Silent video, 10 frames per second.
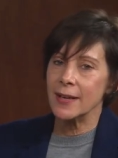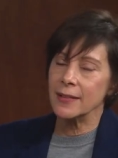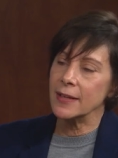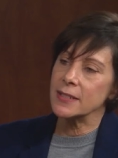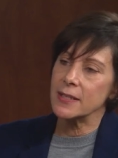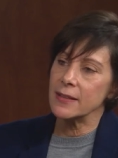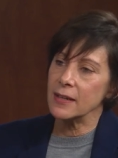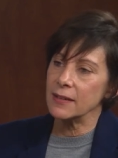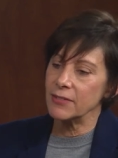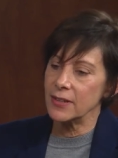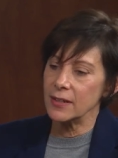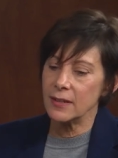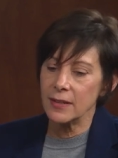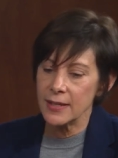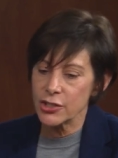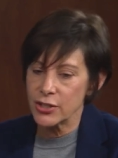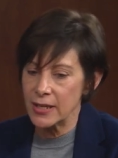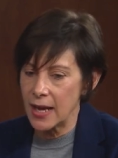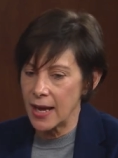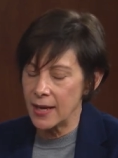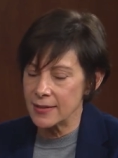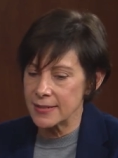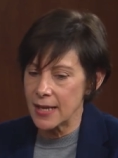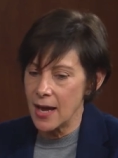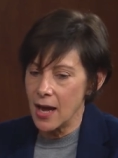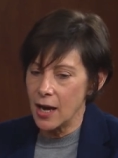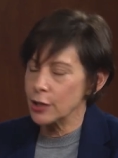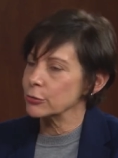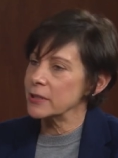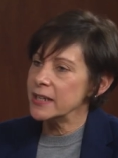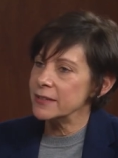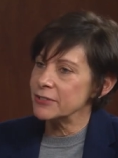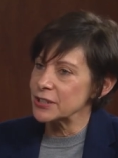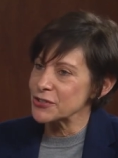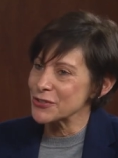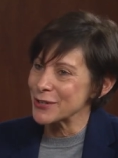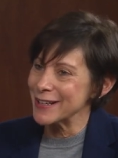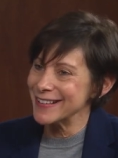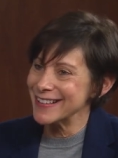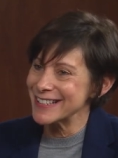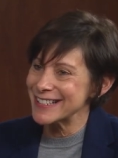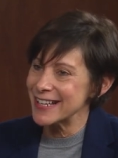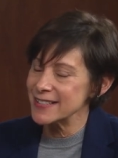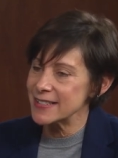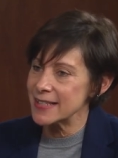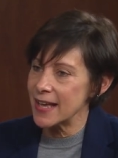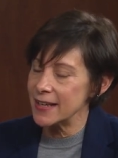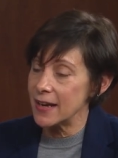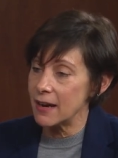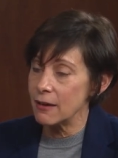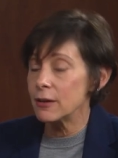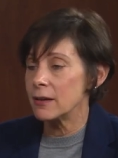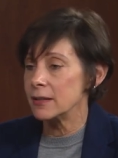and I like to think of the collection as a creative constraint in the sense that our